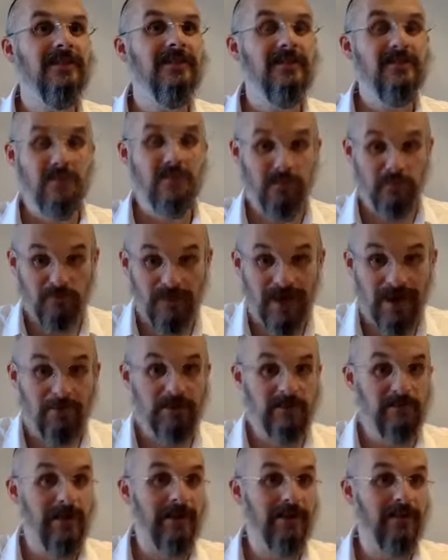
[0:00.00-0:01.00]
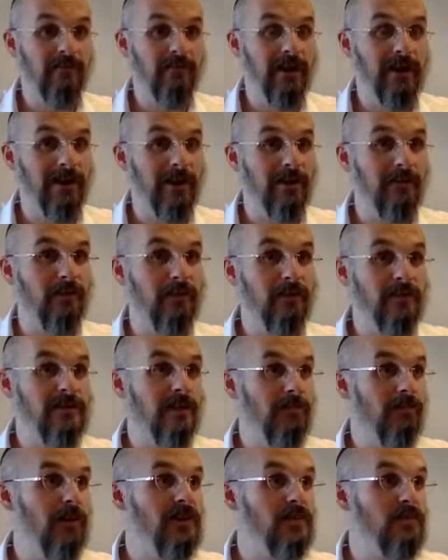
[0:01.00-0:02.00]
So from my perspective, my love feels like
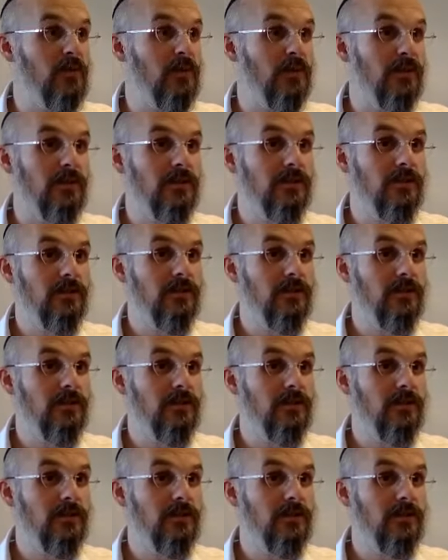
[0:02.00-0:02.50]
much more